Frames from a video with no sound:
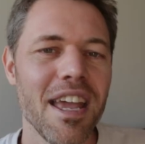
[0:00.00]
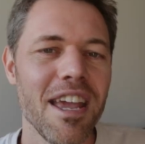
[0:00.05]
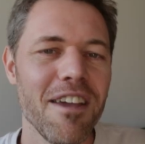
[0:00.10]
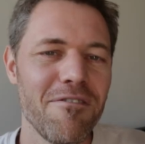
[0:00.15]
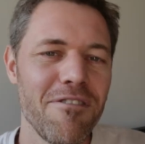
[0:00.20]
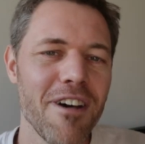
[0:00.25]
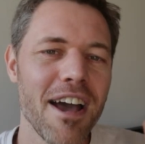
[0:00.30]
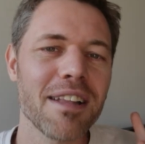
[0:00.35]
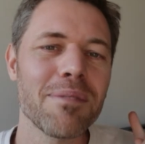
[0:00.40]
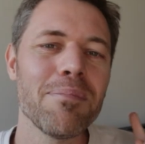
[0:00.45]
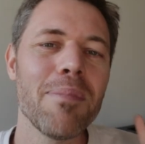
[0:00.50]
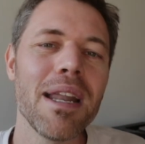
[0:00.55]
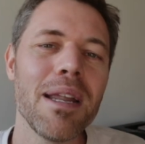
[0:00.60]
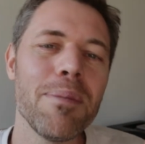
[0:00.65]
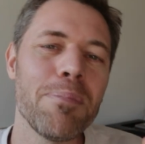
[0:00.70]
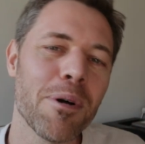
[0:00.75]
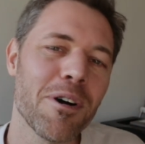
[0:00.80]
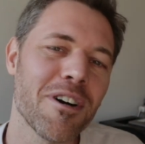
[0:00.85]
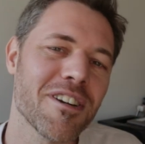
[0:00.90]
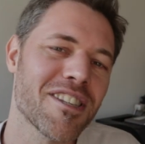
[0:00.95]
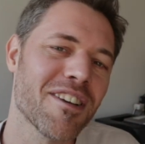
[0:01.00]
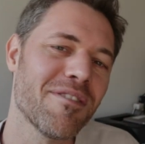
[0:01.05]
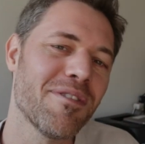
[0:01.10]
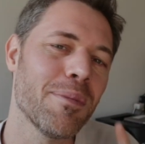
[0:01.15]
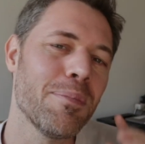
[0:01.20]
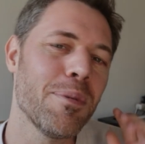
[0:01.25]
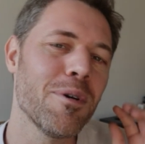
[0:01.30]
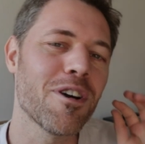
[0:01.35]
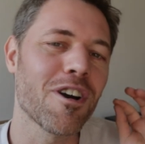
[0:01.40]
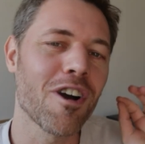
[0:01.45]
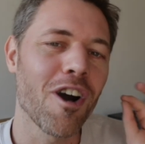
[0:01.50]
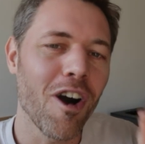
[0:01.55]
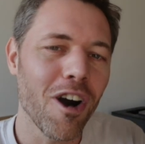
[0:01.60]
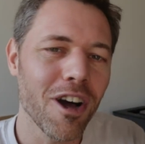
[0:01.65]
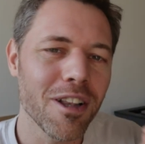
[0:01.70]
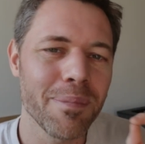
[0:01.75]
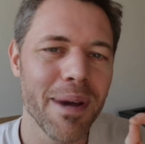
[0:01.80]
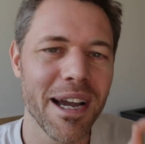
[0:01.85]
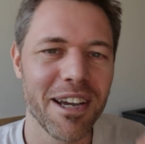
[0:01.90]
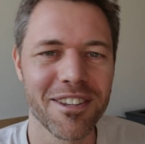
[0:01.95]
In fact, many parts of the book
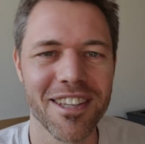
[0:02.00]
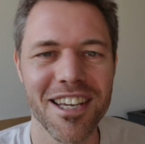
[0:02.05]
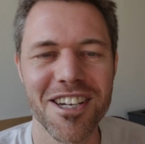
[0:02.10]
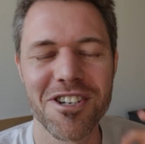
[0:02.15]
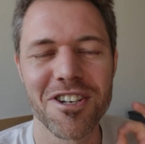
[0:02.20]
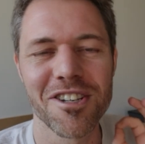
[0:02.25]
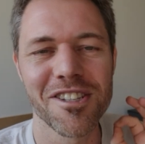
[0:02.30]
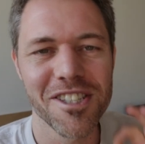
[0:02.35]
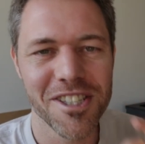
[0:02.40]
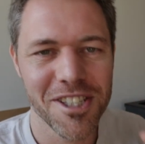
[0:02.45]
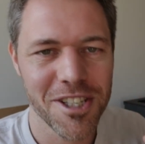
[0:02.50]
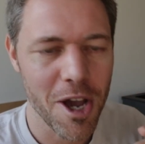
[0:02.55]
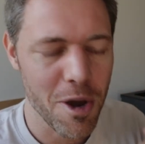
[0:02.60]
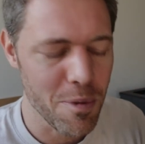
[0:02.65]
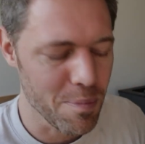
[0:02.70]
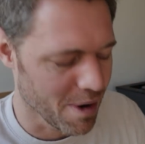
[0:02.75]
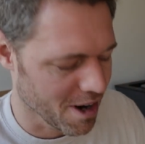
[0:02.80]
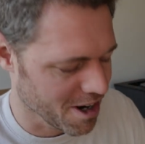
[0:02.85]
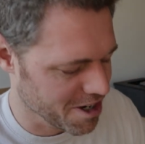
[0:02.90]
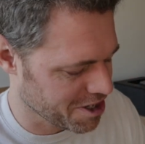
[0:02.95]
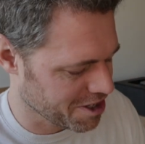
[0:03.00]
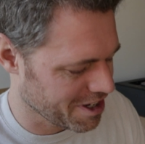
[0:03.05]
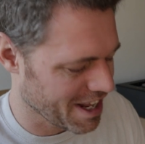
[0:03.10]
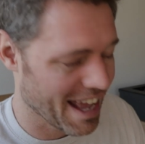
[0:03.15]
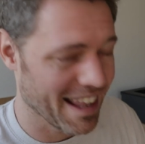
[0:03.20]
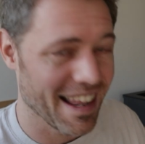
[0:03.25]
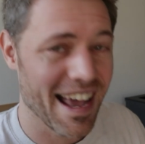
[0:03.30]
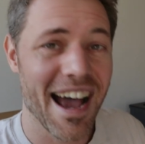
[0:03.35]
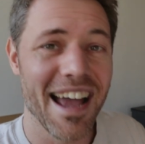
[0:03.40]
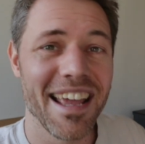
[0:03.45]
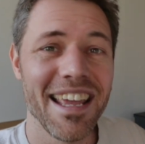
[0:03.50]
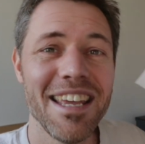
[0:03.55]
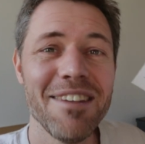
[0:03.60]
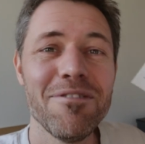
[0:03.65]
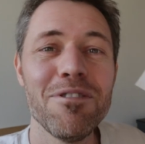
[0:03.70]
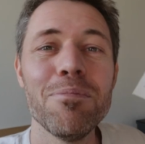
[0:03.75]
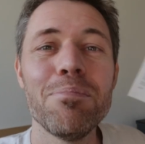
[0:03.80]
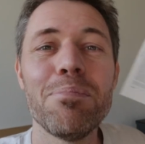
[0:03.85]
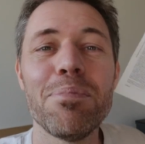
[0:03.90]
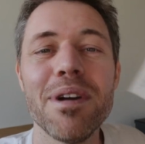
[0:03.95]
caught my attention so much that I
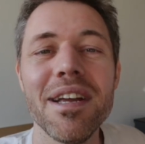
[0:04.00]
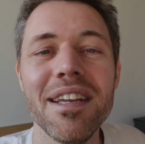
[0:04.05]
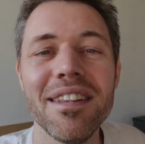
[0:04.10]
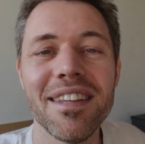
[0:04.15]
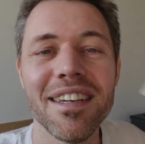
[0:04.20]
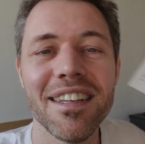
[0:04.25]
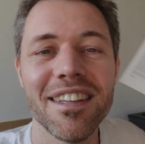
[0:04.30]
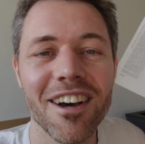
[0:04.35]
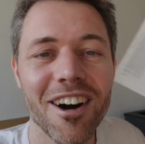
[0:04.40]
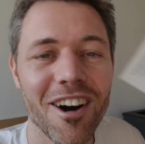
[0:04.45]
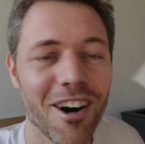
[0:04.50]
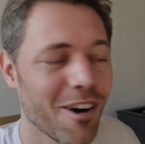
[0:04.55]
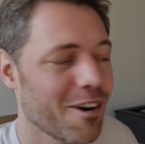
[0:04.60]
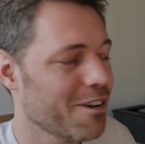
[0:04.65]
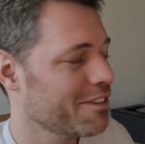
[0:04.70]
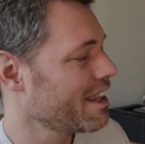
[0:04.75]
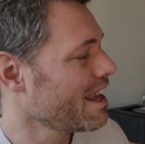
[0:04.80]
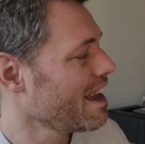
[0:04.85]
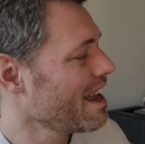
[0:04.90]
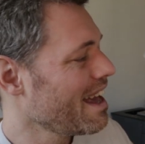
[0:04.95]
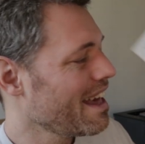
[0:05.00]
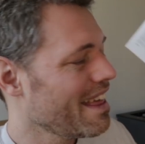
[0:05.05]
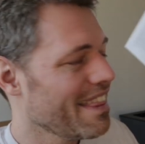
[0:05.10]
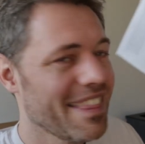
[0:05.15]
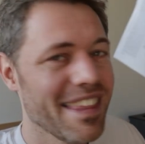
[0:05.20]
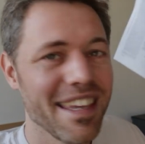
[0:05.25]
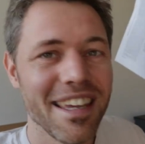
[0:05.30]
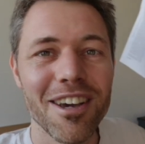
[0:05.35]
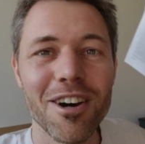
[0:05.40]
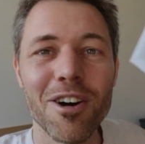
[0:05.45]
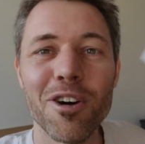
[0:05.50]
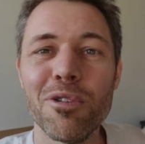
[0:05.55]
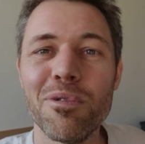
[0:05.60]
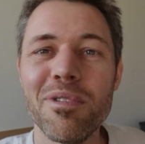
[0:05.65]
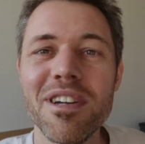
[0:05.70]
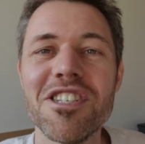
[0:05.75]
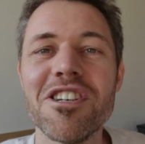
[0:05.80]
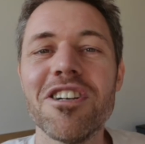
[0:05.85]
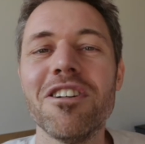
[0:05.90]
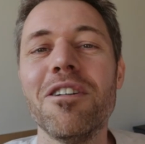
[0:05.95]
even printed out the
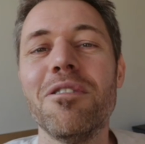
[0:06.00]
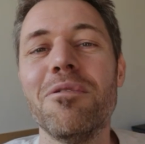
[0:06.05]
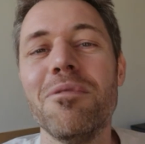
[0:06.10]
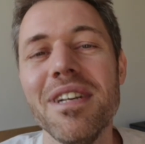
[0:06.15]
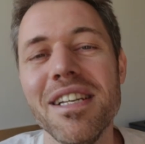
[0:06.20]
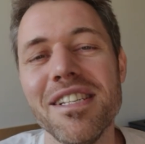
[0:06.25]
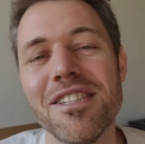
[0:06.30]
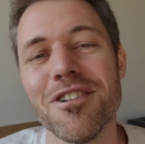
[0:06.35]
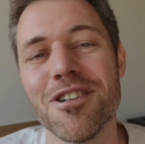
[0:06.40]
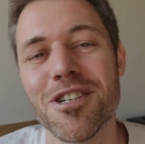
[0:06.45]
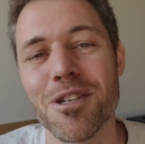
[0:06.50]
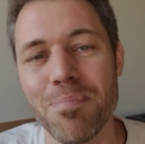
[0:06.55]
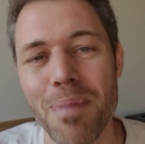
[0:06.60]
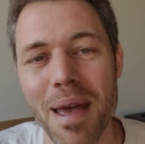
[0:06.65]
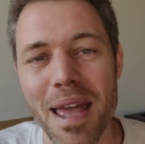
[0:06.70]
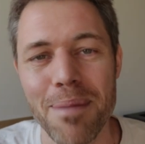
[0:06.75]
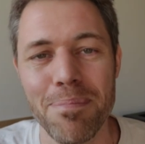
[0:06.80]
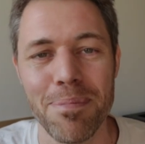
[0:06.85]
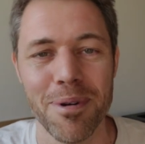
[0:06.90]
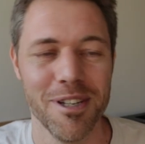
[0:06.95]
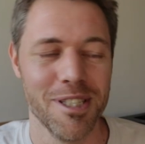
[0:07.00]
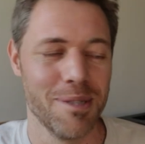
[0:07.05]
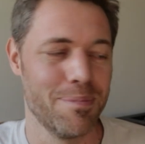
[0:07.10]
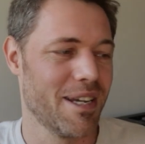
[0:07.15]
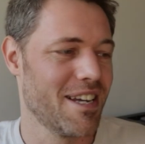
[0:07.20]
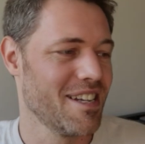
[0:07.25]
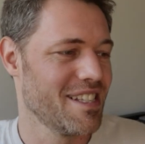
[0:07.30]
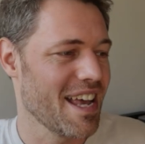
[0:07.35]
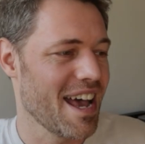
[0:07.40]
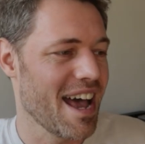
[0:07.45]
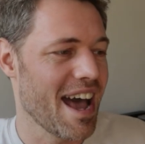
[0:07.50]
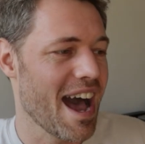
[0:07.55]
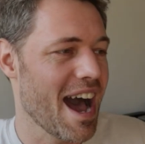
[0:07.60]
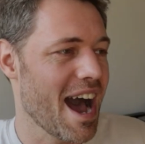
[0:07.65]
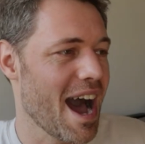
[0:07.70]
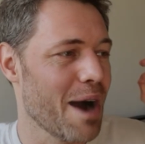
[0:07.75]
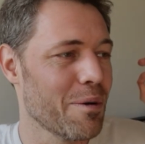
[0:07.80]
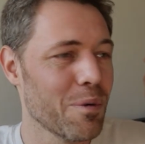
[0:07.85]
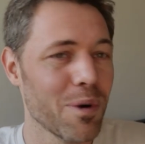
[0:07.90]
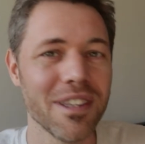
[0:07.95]
original research papers because
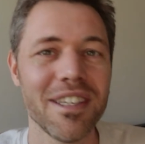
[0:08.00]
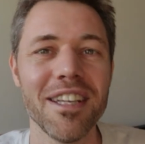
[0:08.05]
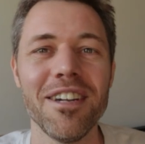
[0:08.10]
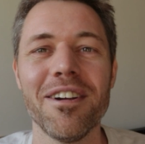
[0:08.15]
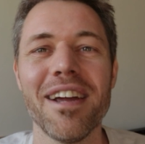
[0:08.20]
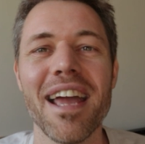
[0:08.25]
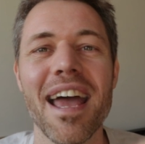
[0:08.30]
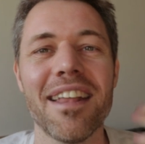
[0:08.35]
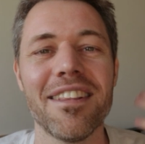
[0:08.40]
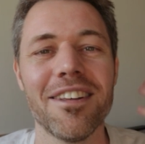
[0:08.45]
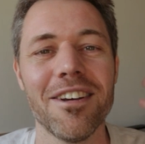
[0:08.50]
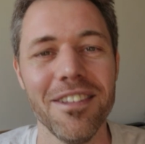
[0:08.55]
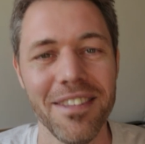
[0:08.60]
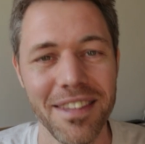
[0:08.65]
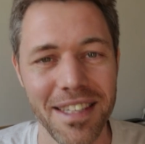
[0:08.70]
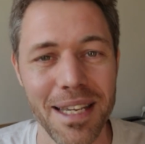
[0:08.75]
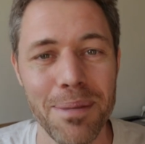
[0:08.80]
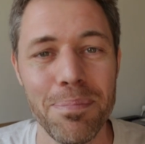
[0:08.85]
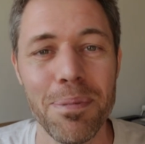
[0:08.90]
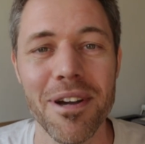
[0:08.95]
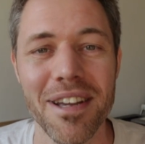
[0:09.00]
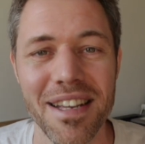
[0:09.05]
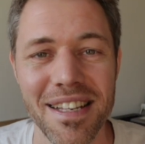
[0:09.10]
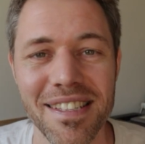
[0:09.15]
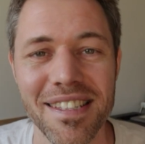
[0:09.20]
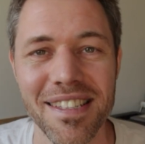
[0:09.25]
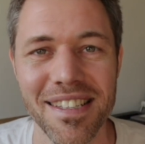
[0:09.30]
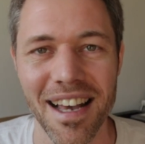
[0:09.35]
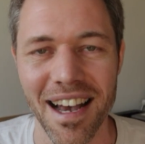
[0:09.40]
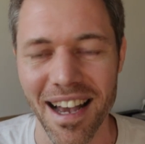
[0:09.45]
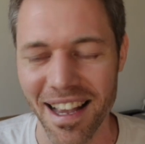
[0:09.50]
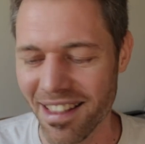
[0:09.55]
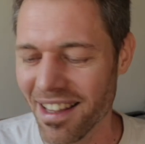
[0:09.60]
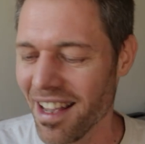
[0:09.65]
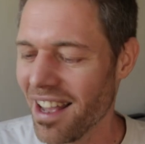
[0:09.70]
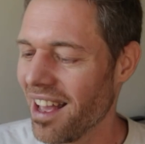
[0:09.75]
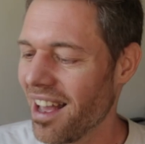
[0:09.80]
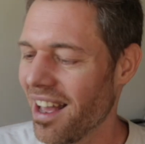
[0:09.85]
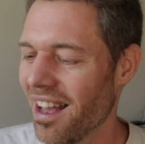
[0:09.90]
I wanted to get a deeper insight.